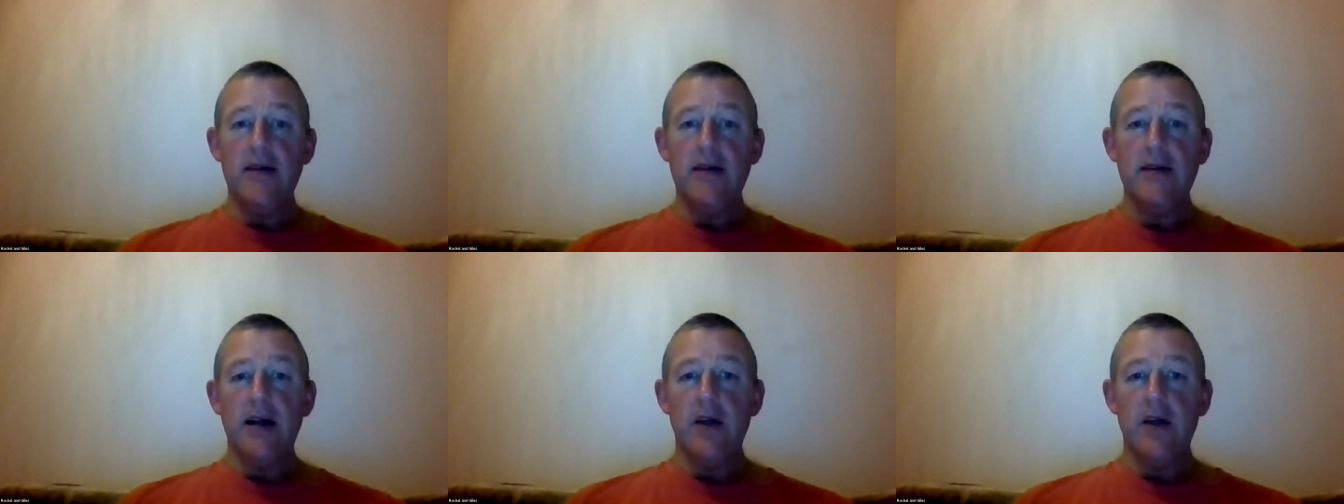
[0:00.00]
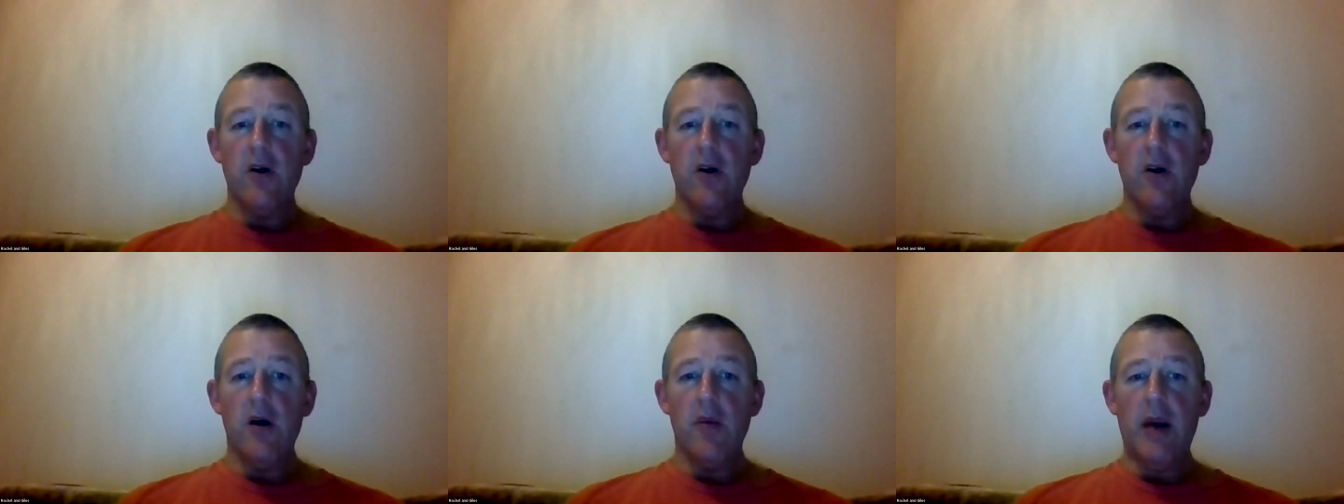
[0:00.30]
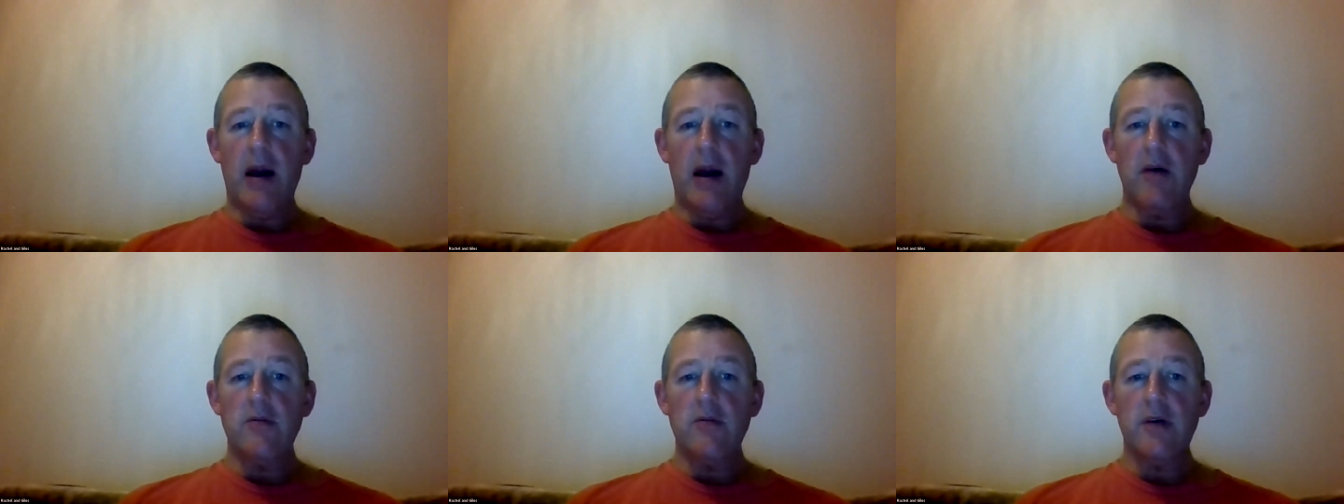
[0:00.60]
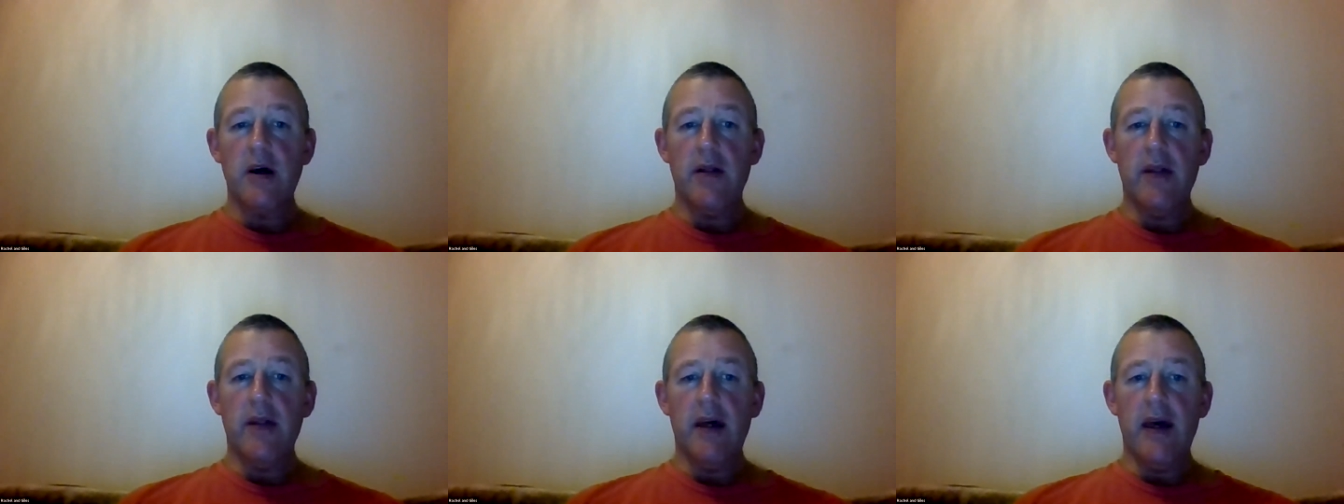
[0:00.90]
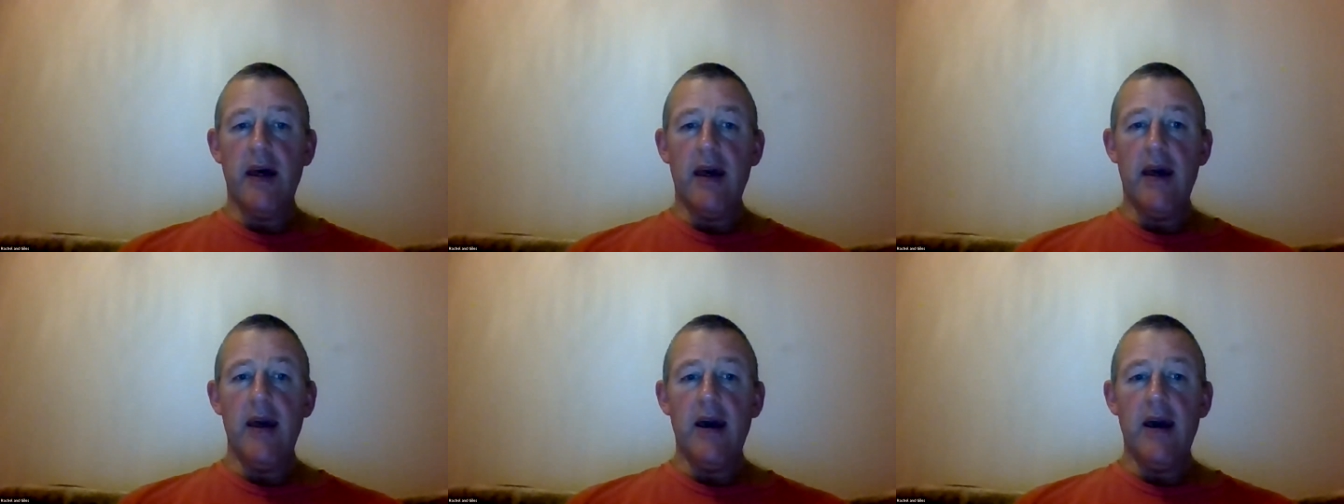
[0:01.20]
Tell you about
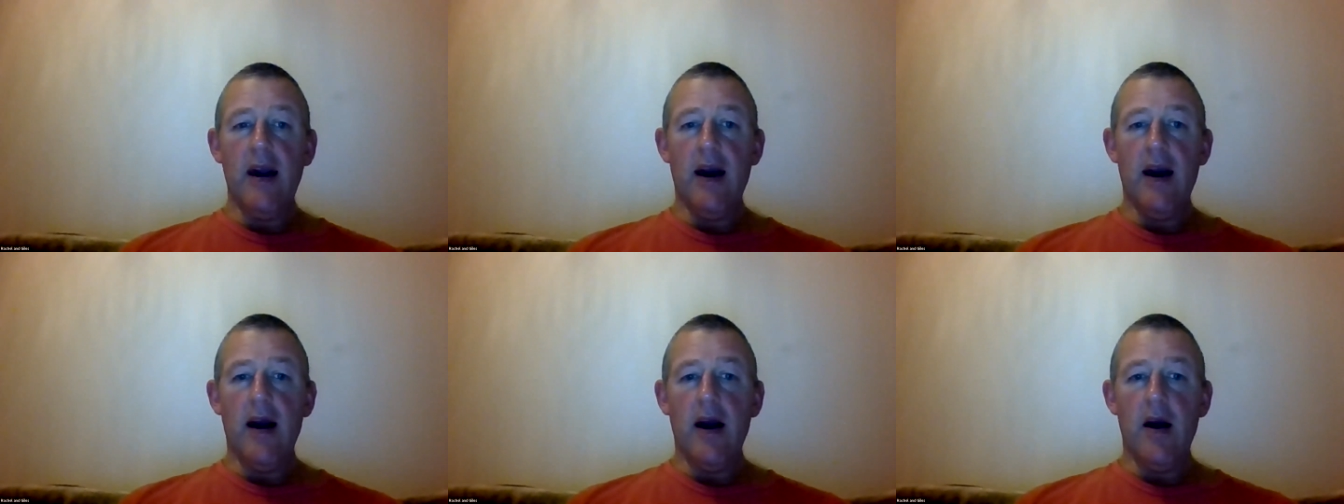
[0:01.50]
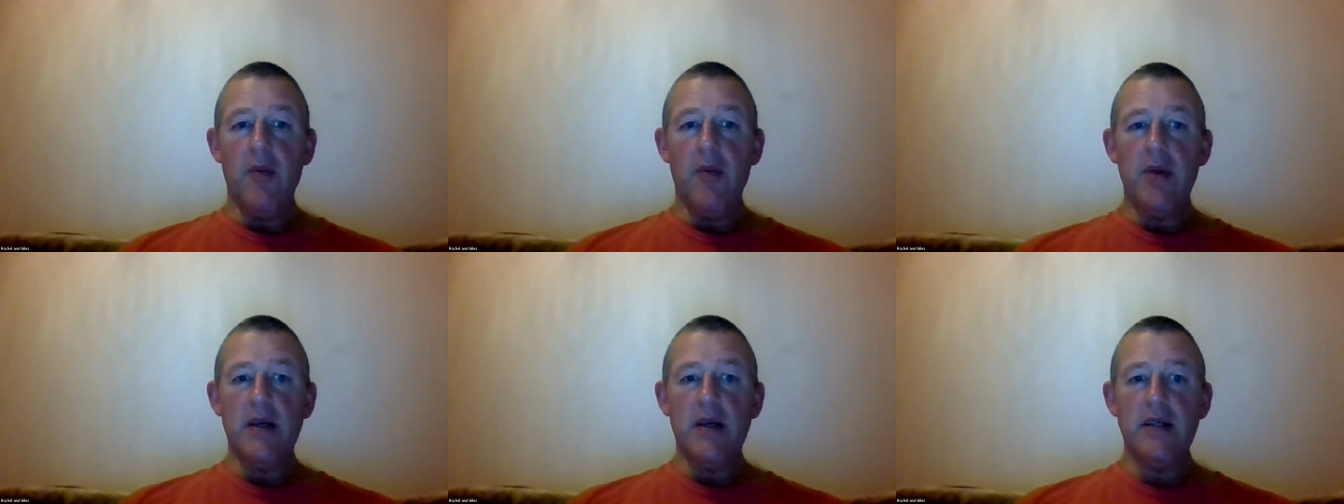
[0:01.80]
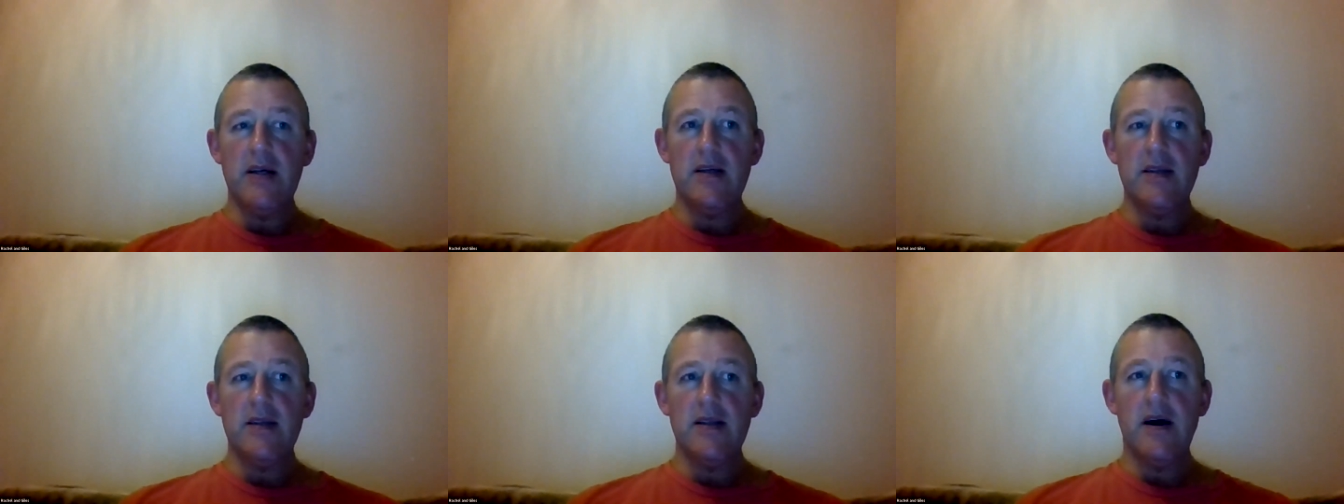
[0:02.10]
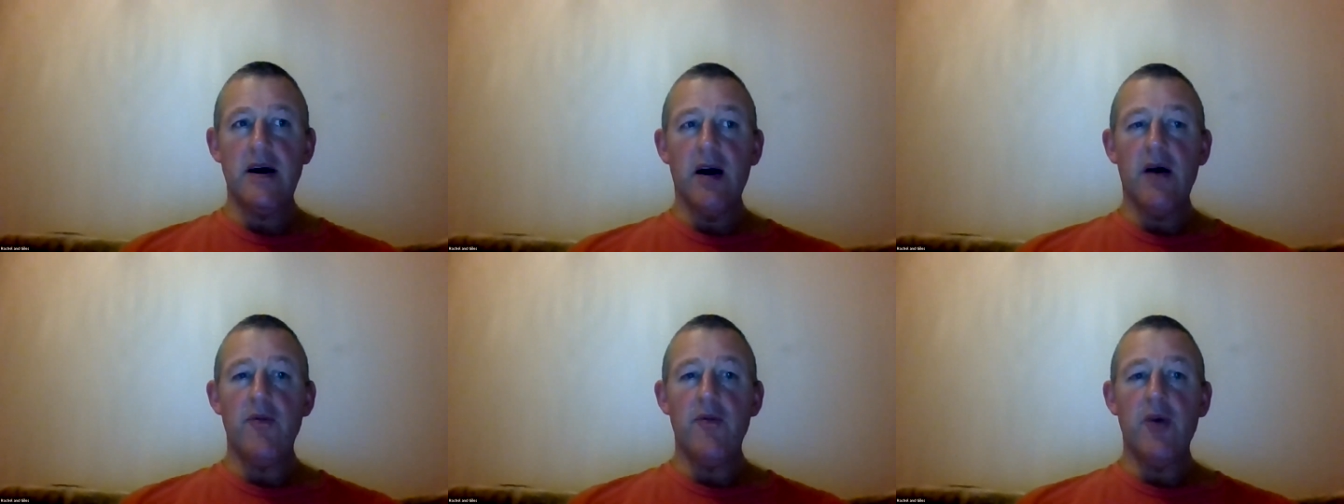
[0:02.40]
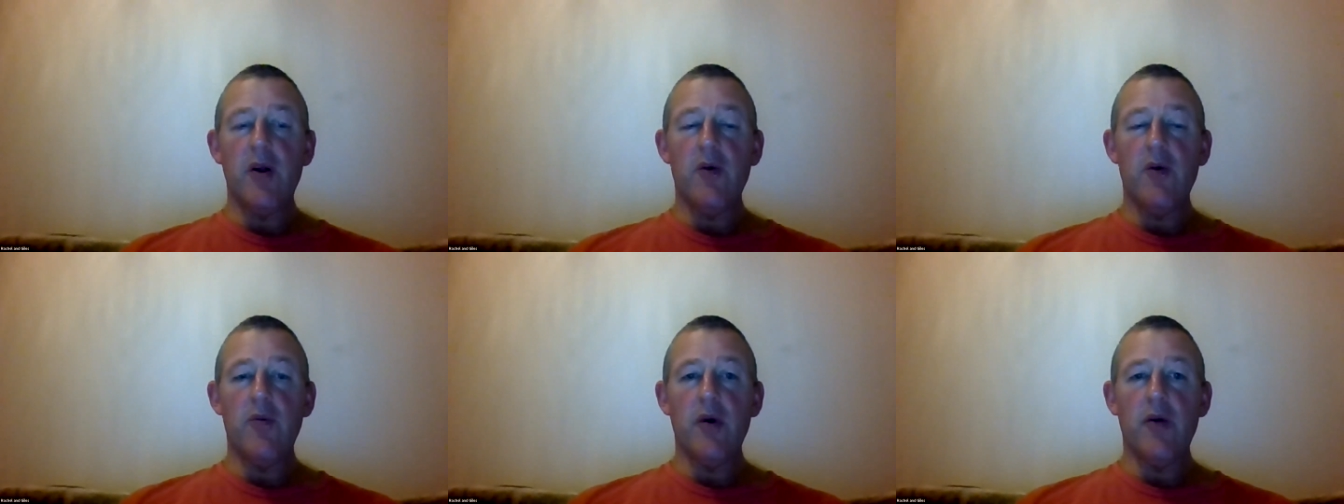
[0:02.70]
the business that I'm
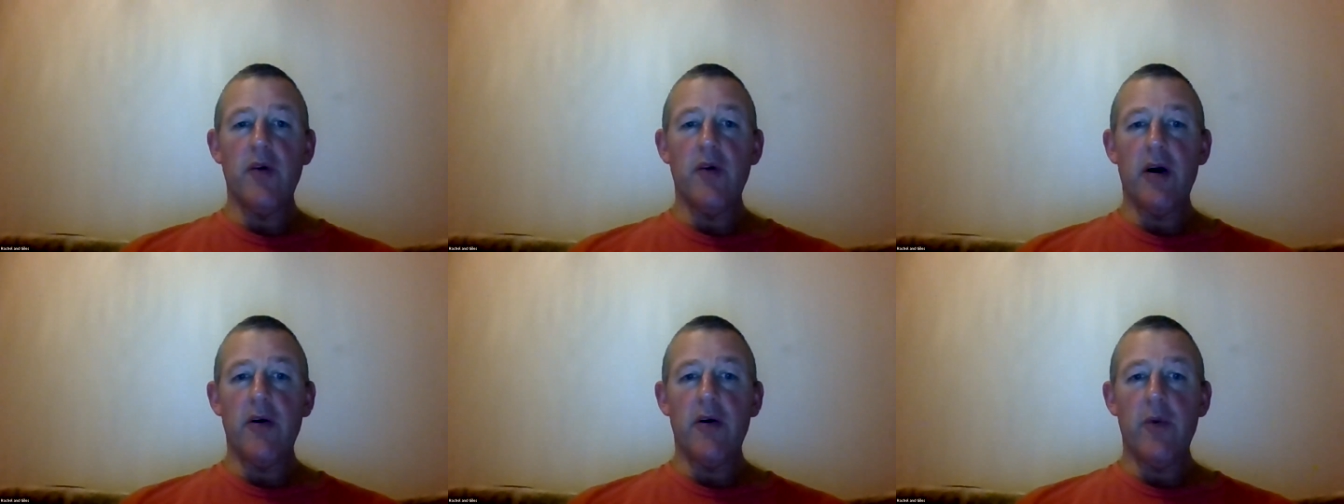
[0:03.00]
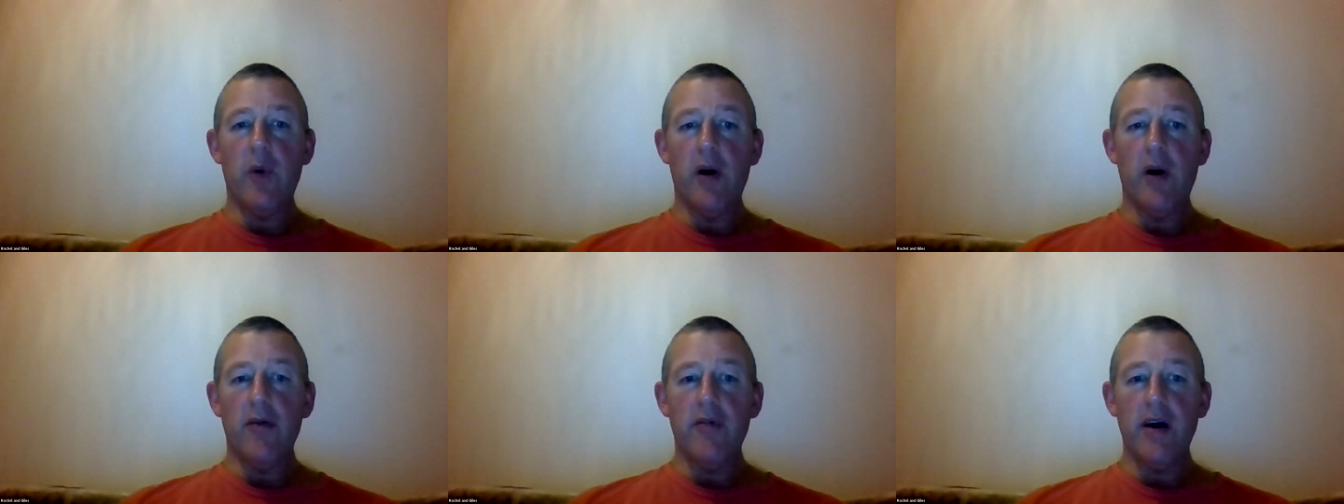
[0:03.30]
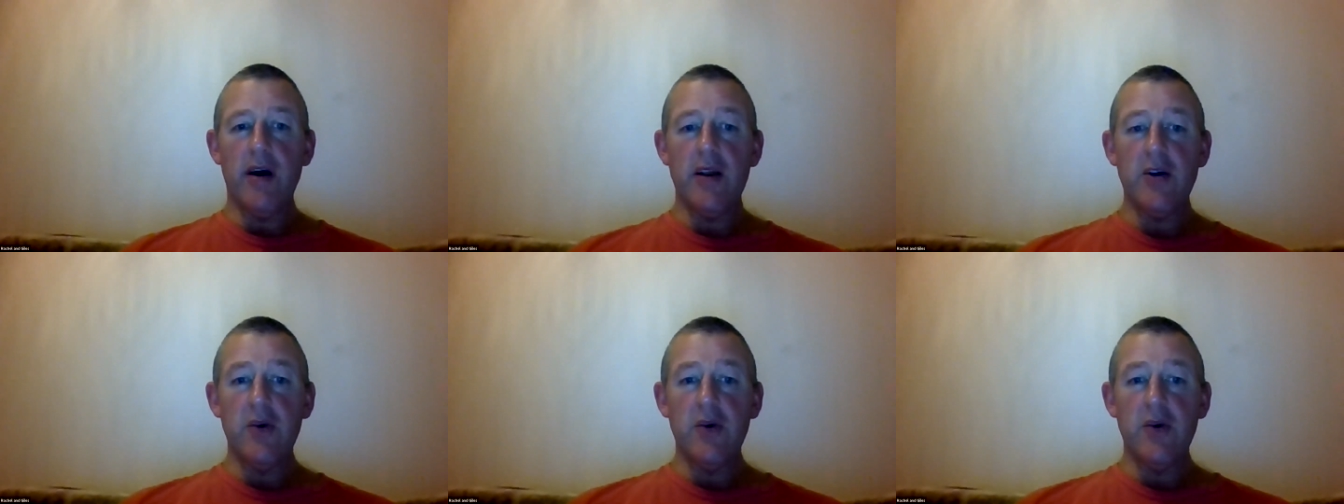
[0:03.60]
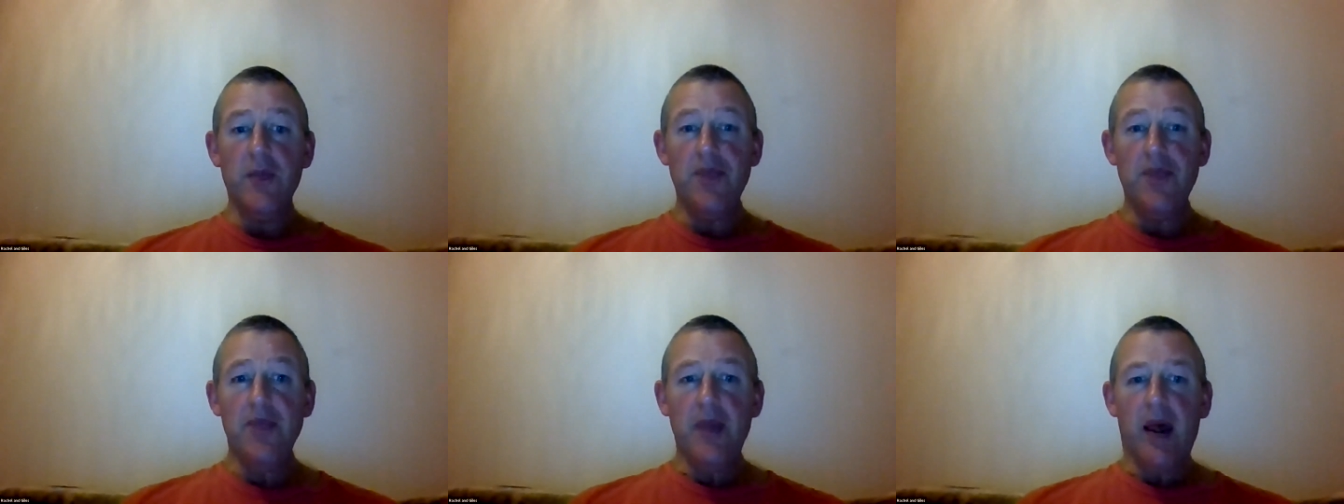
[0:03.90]
running with my wife, Rachel.